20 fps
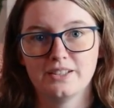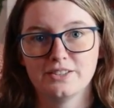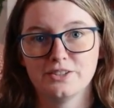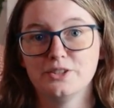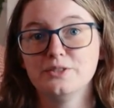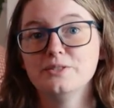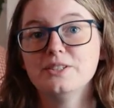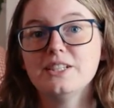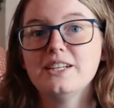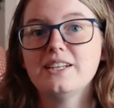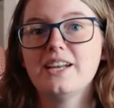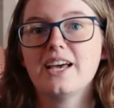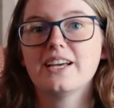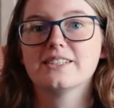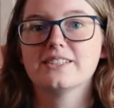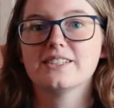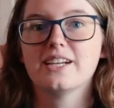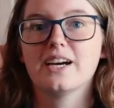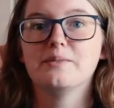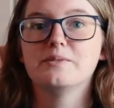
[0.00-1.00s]
Tune in
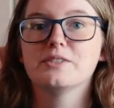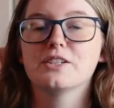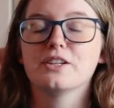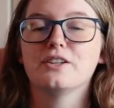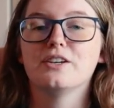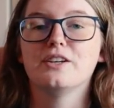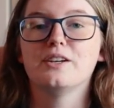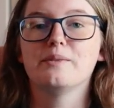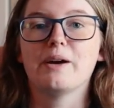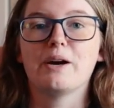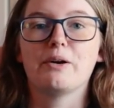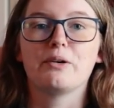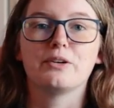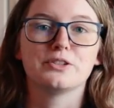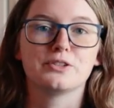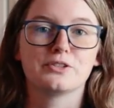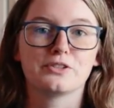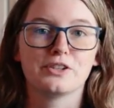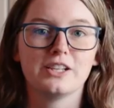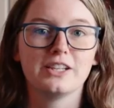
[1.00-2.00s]
next time to learn about
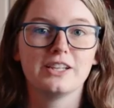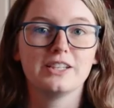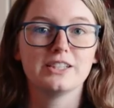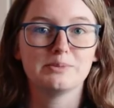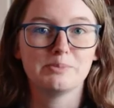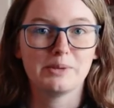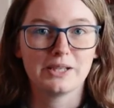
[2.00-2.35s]
Australia's